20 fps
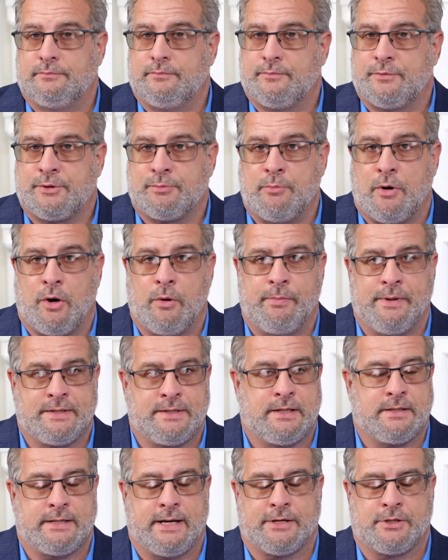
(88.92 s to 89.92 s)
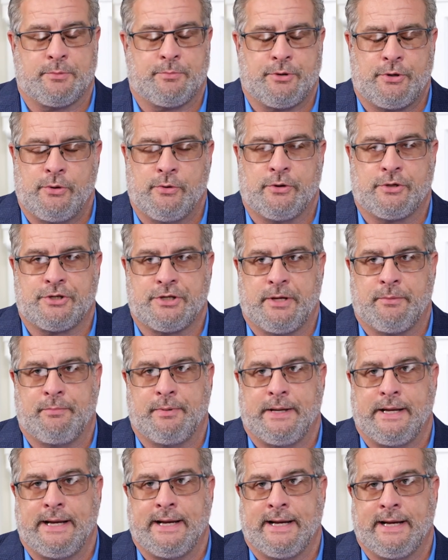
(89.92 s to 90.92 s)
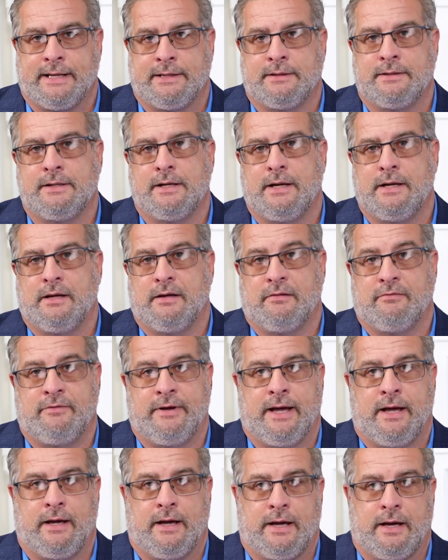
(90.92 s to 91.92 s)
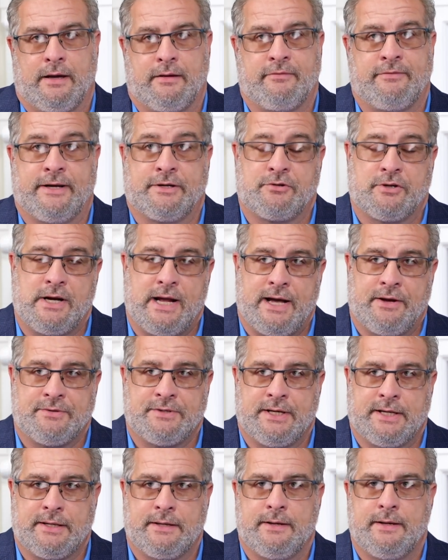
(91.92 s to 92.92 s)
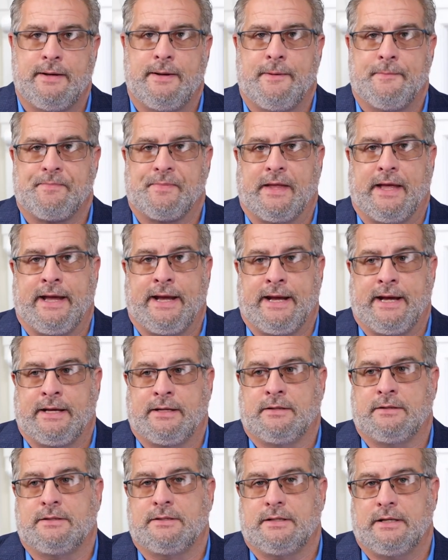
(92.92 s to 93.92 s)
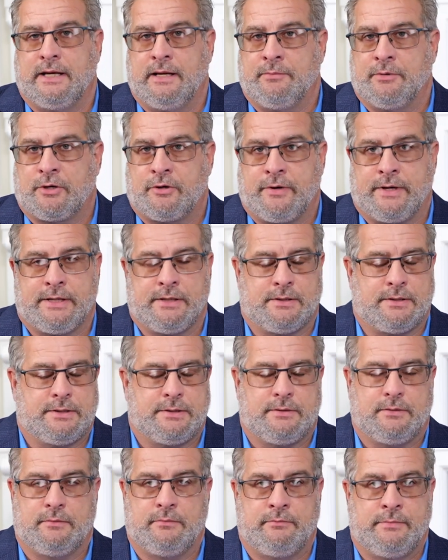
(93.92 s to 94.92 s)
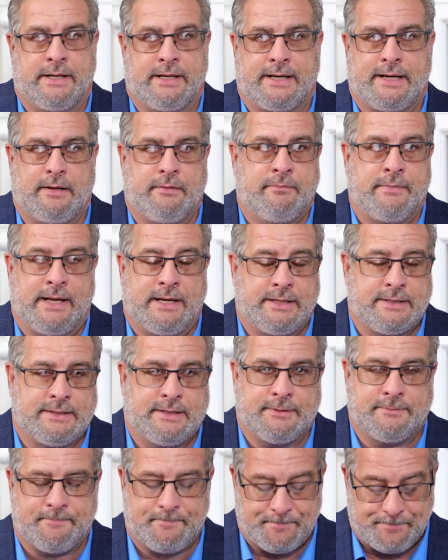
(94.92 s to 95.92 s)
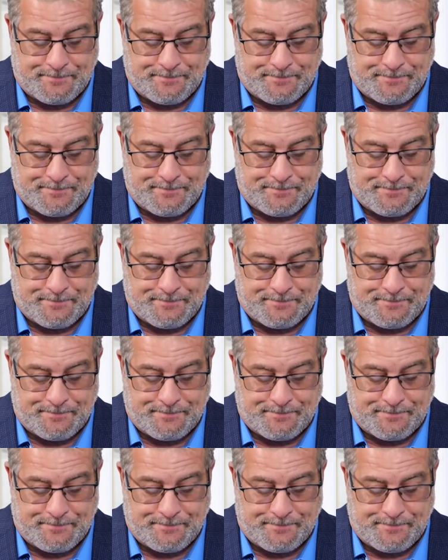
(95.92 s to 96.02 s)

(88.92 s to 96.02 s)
small business entrepreneurship, and veteran housing, and immigrant medicine.